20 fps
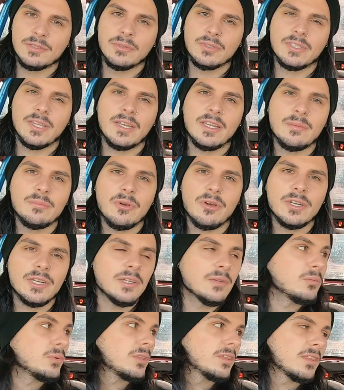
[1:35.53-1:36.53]
with
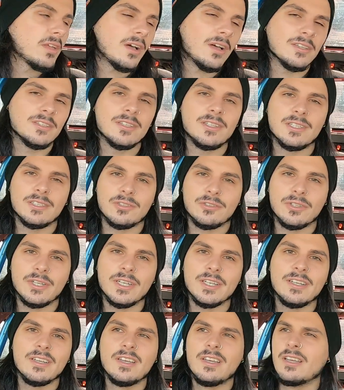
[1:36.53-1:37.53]
anybody with the
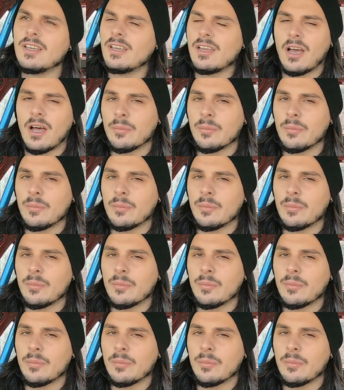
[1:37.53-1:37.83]
R33.